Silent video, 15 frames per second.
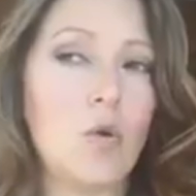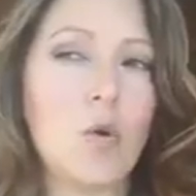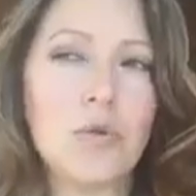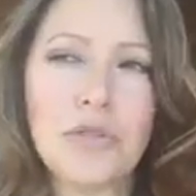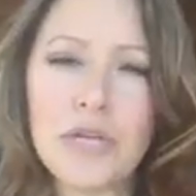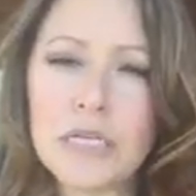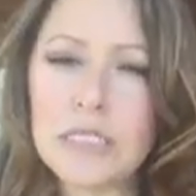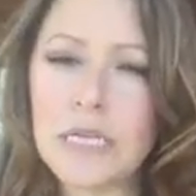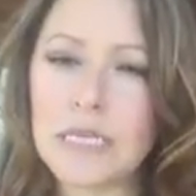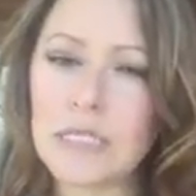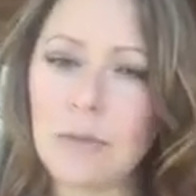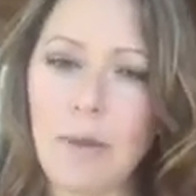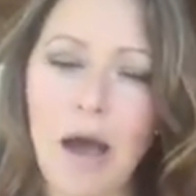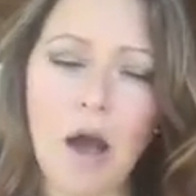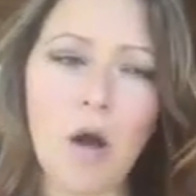the whole thing takes
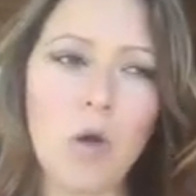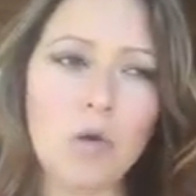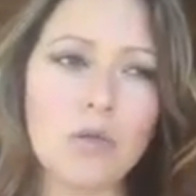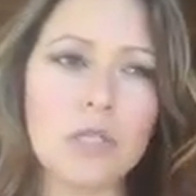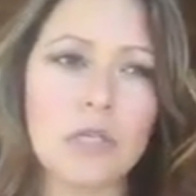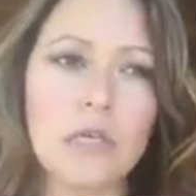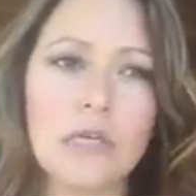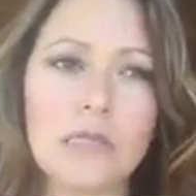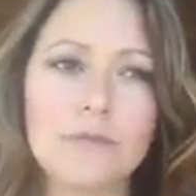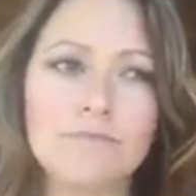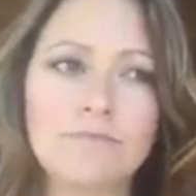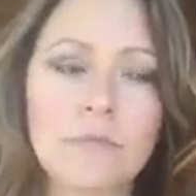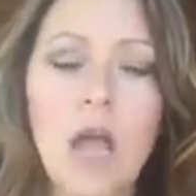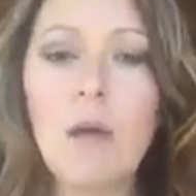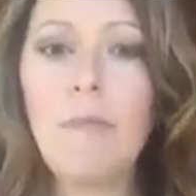about
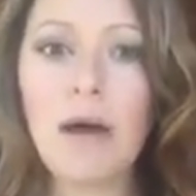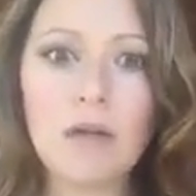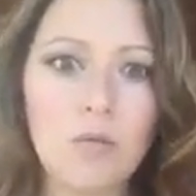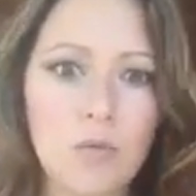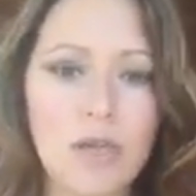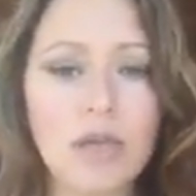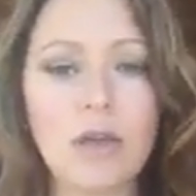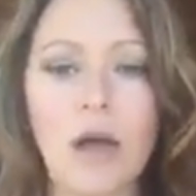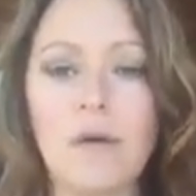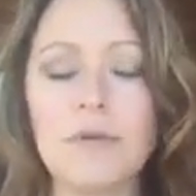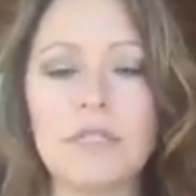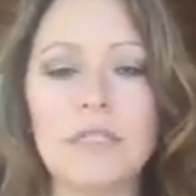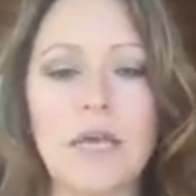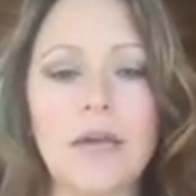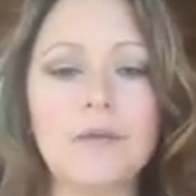a week, I
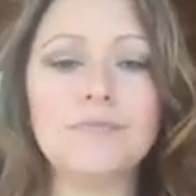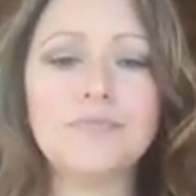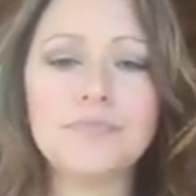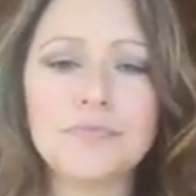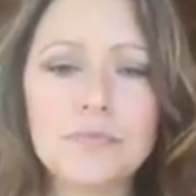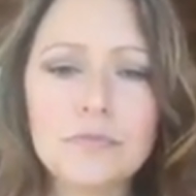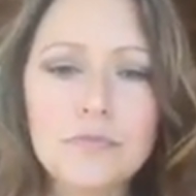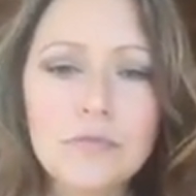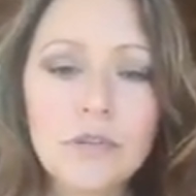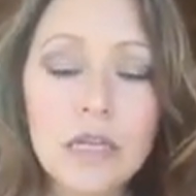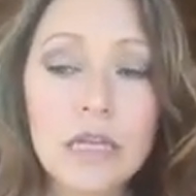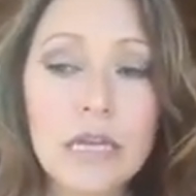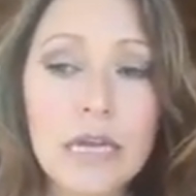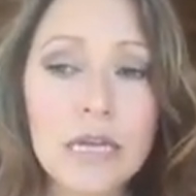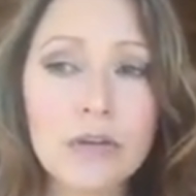would say.
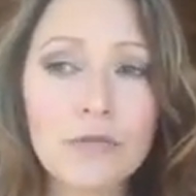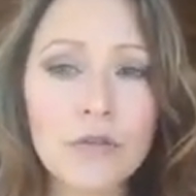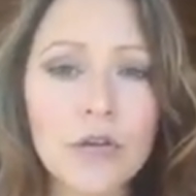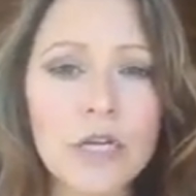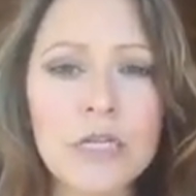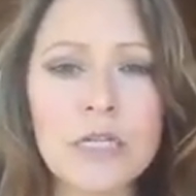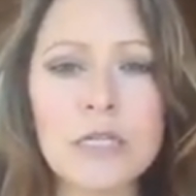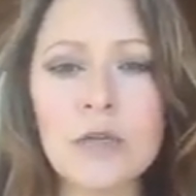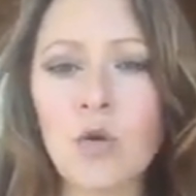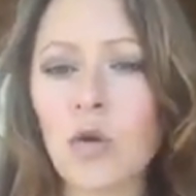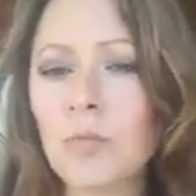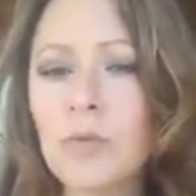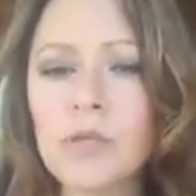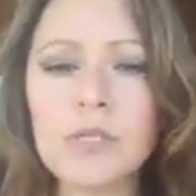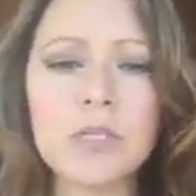And for a
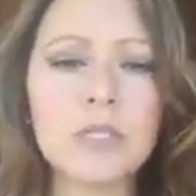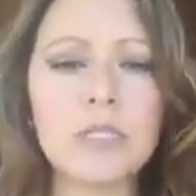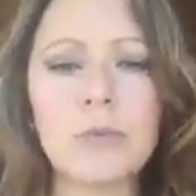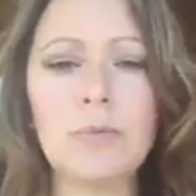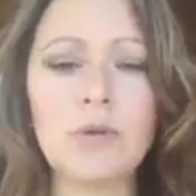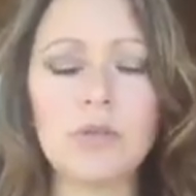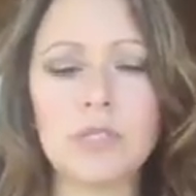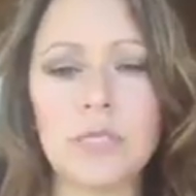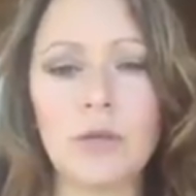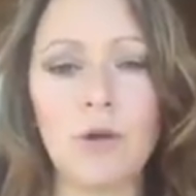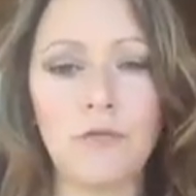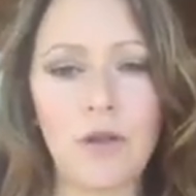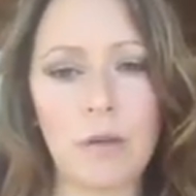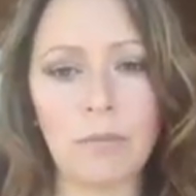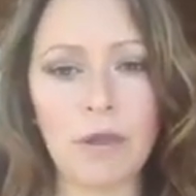normal, typical
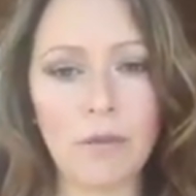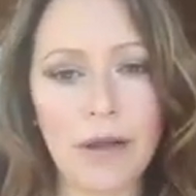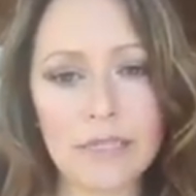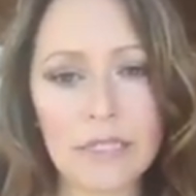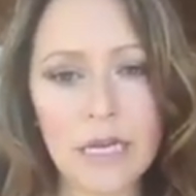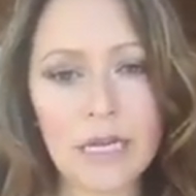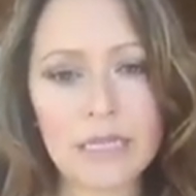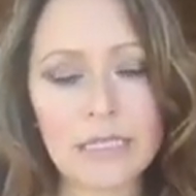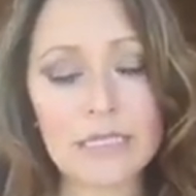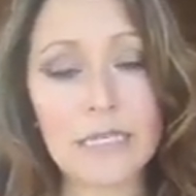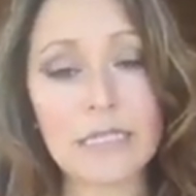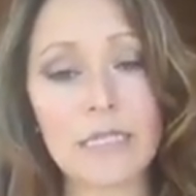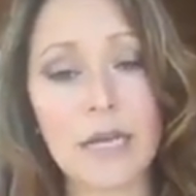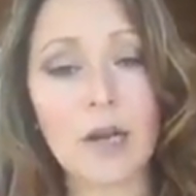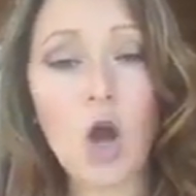single-family residence,
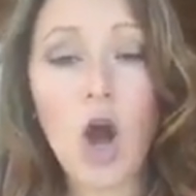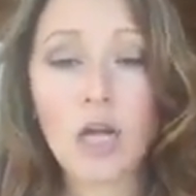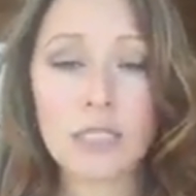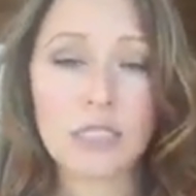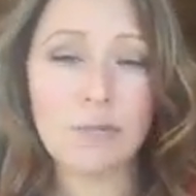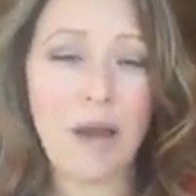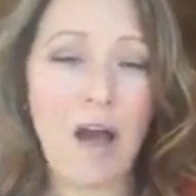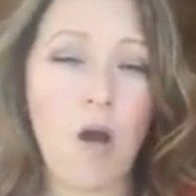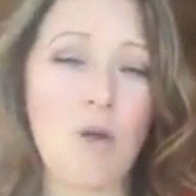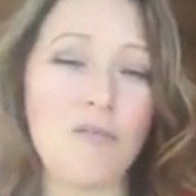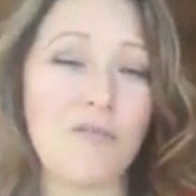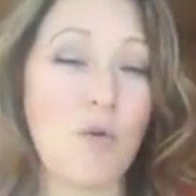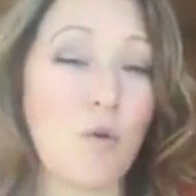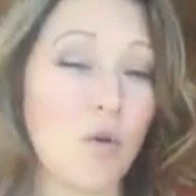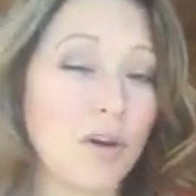it's going to cost
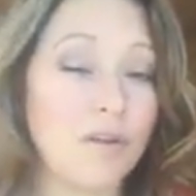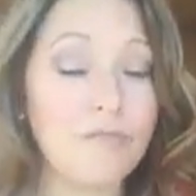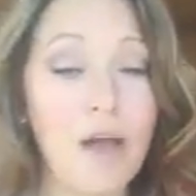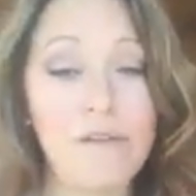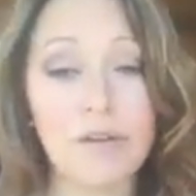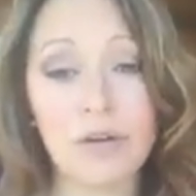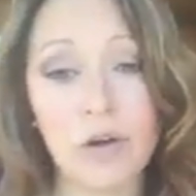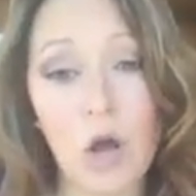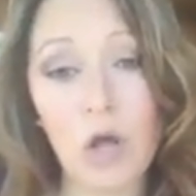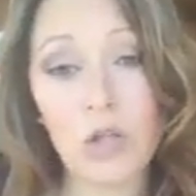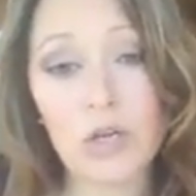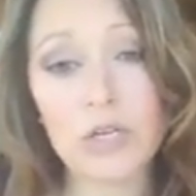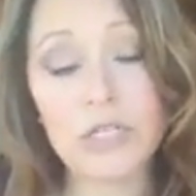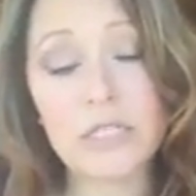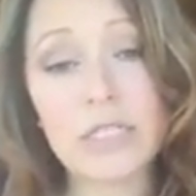about $400 to
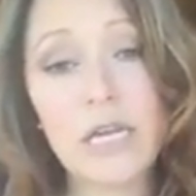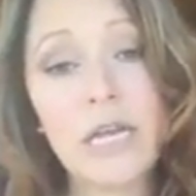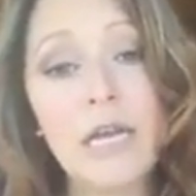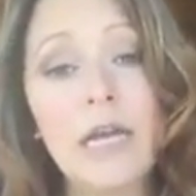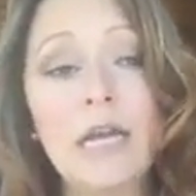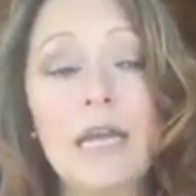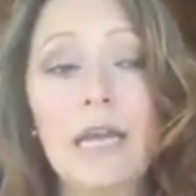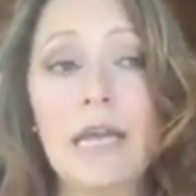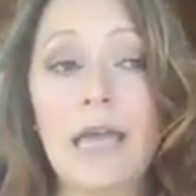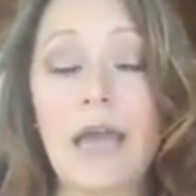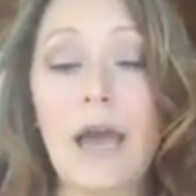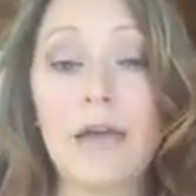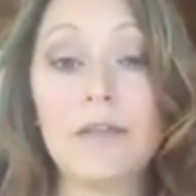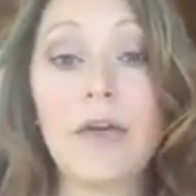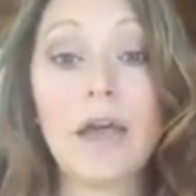$500.
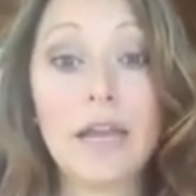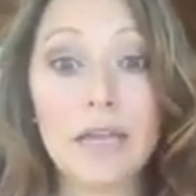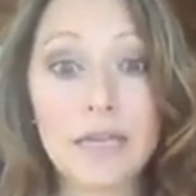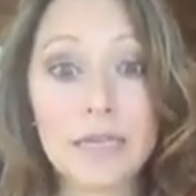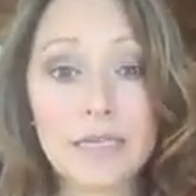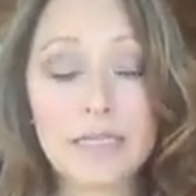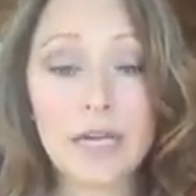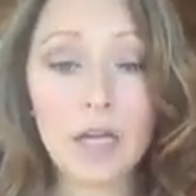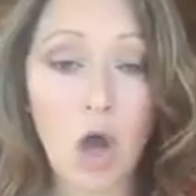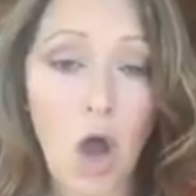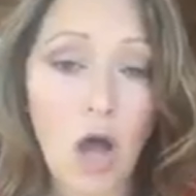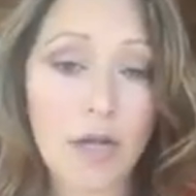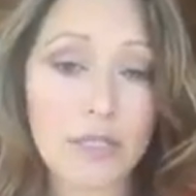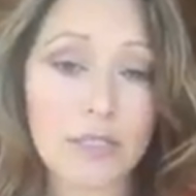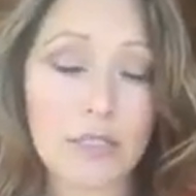And that is a
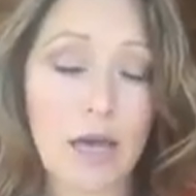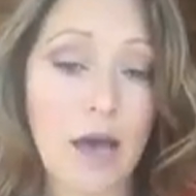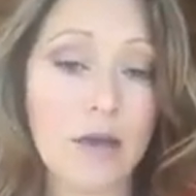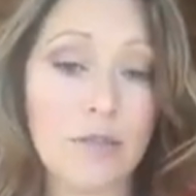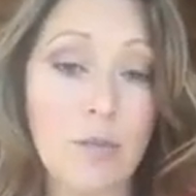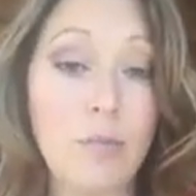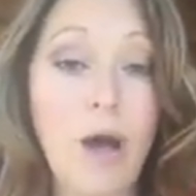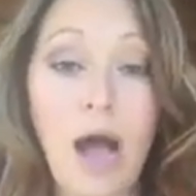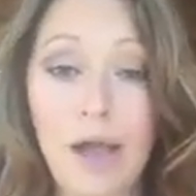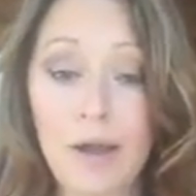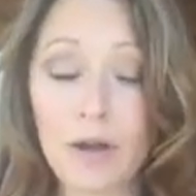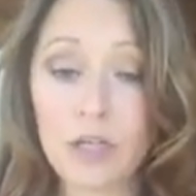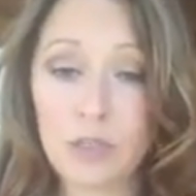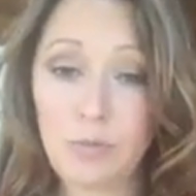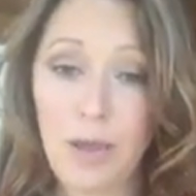cost that the
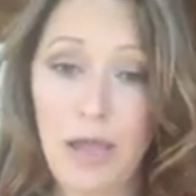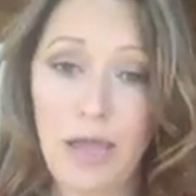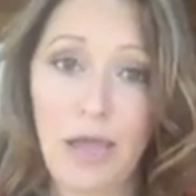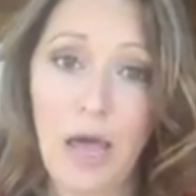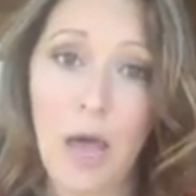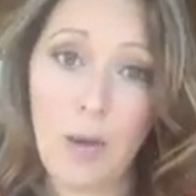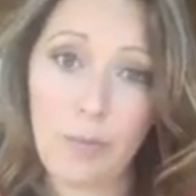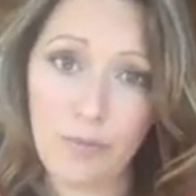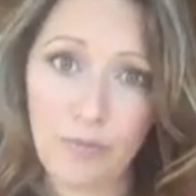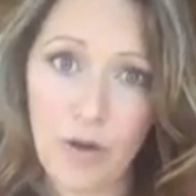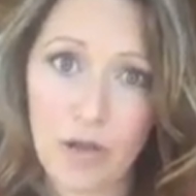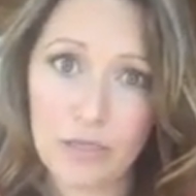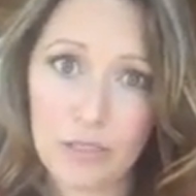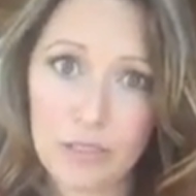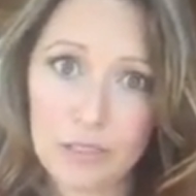buyers pay up
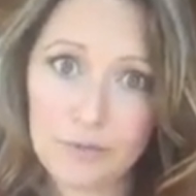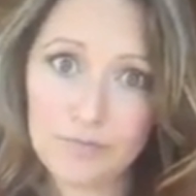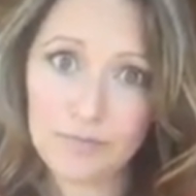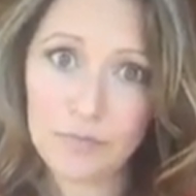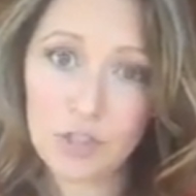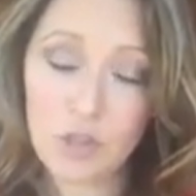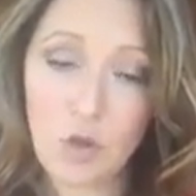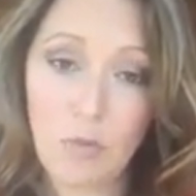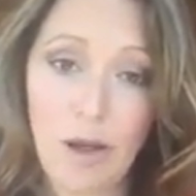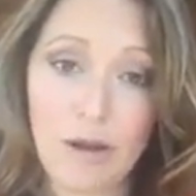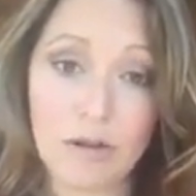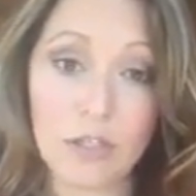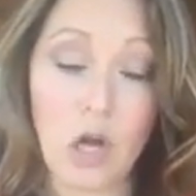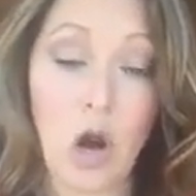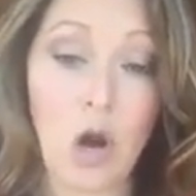front. So the
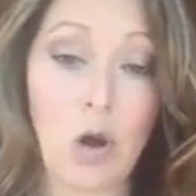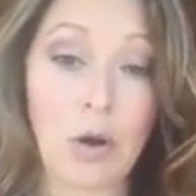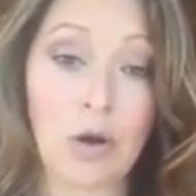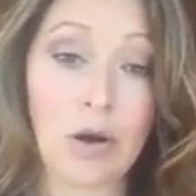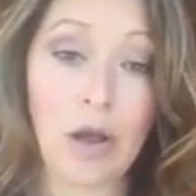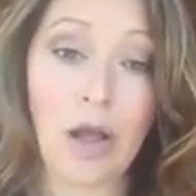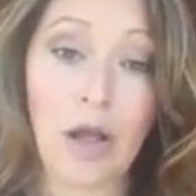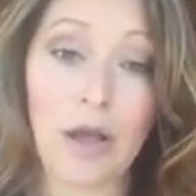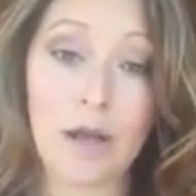buyers are